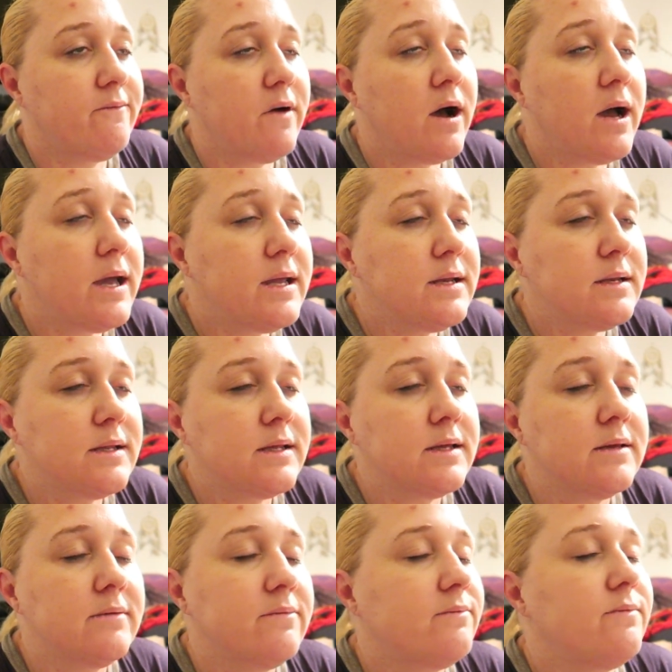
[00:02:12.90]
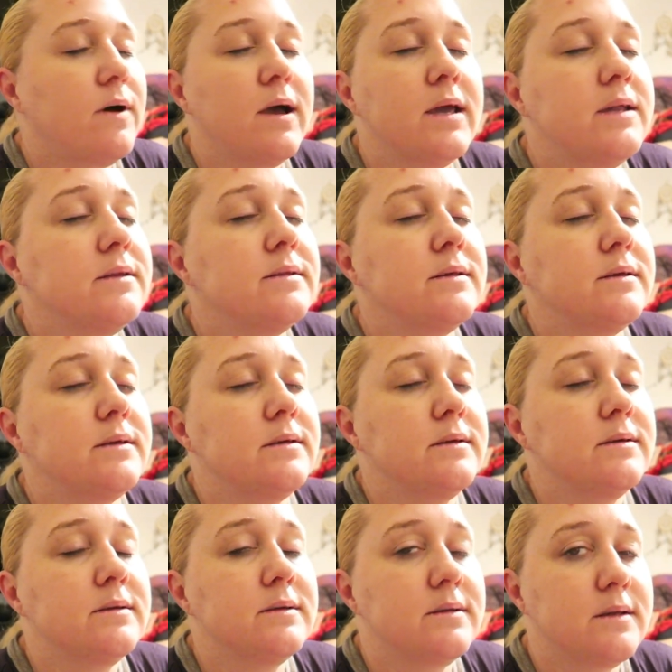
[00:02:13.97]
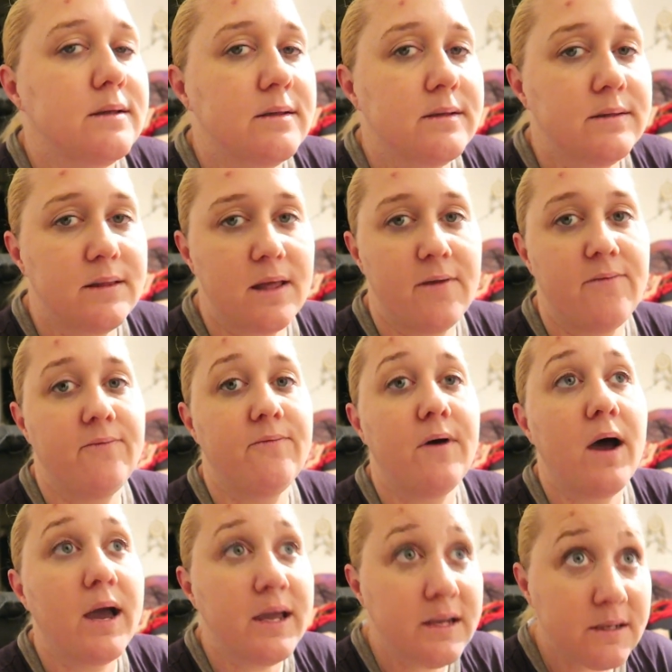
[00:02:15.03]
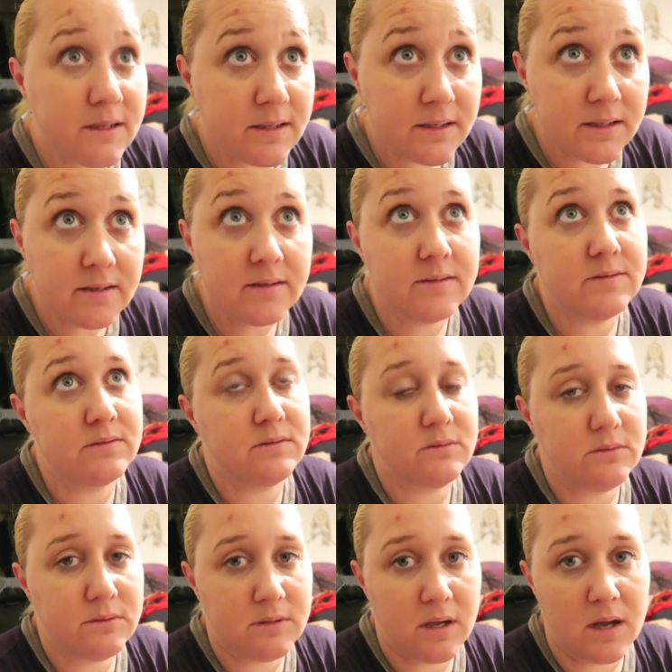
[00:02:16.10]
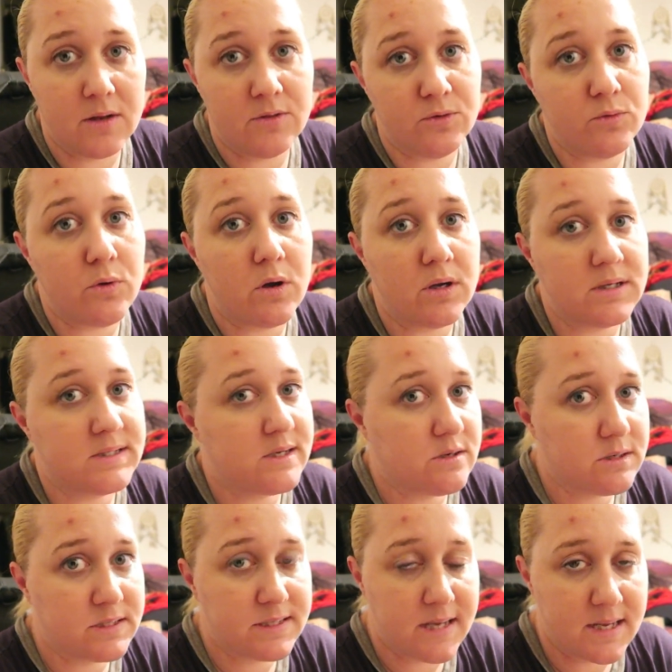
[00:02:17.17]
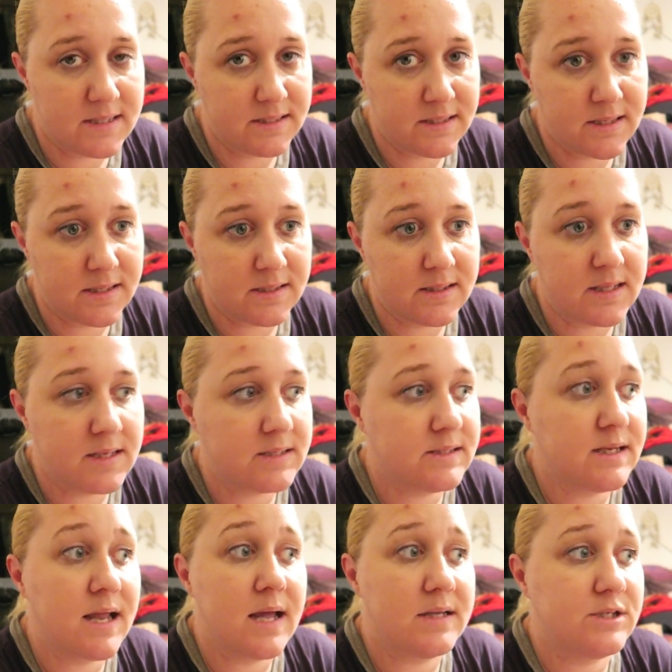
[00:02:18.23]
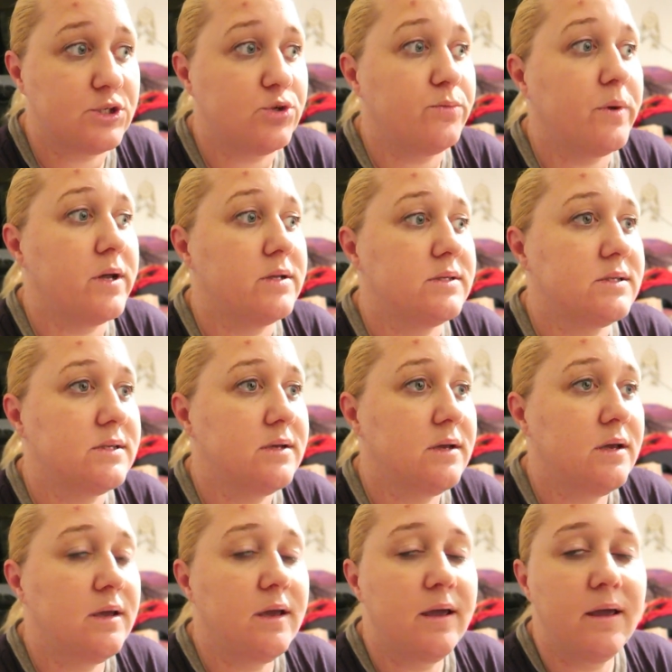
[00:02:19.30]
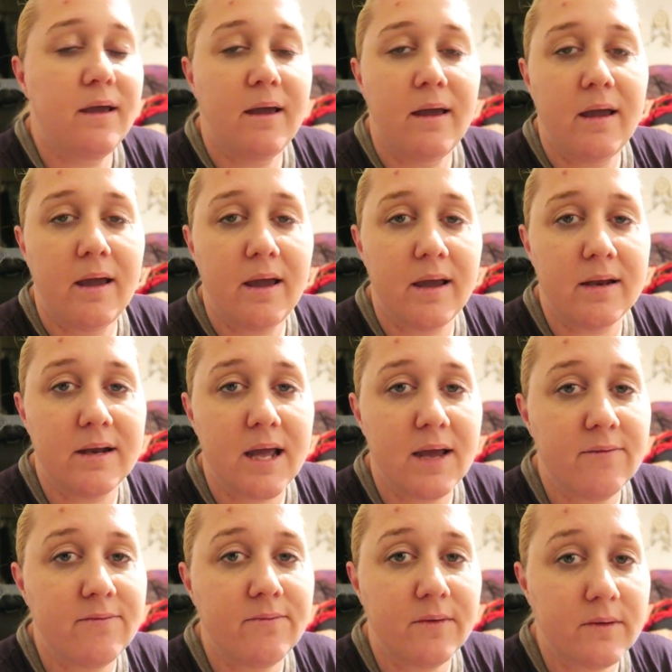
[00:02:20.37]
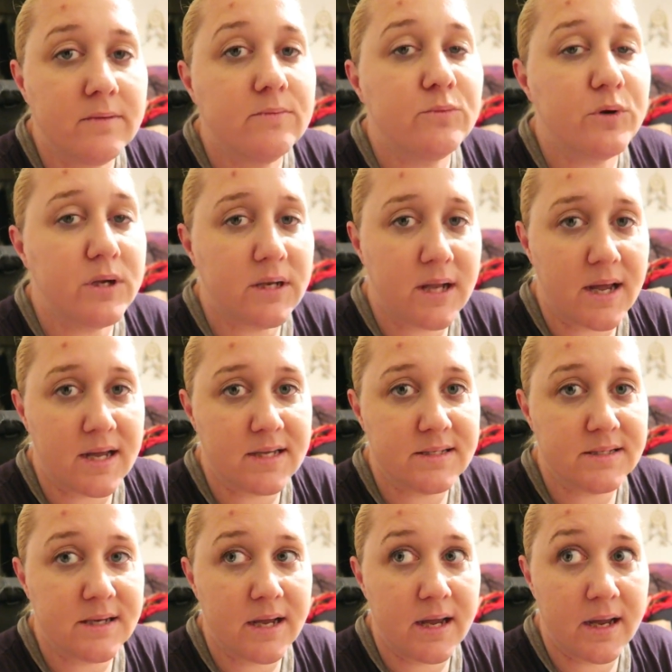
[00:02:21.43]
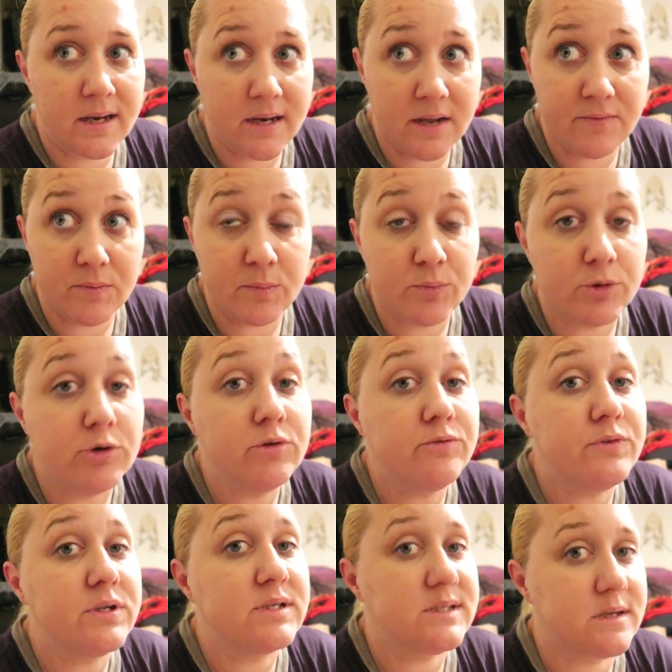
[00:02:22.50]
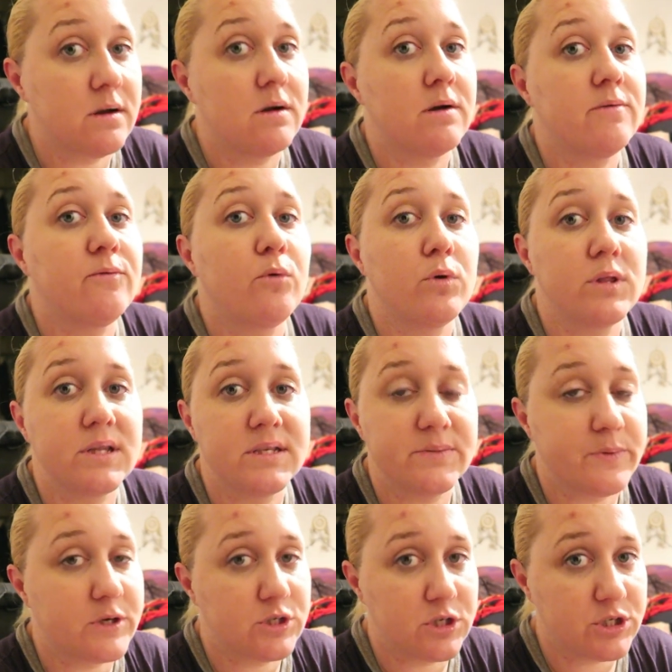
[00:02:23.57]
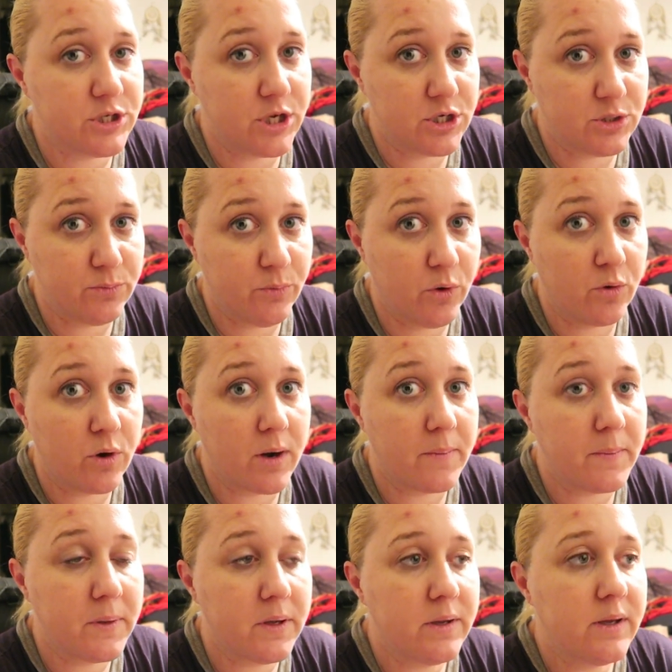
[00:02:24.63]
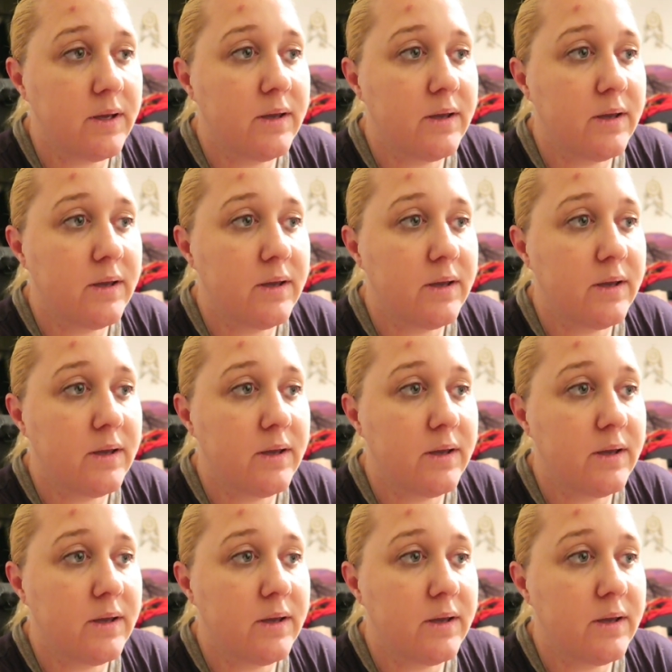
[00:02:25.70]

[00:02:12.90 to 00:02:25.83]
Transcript: Finally, Finally. They finally got through all of Sarah's testing these last two months and have realized and have approved Sarah for the special education program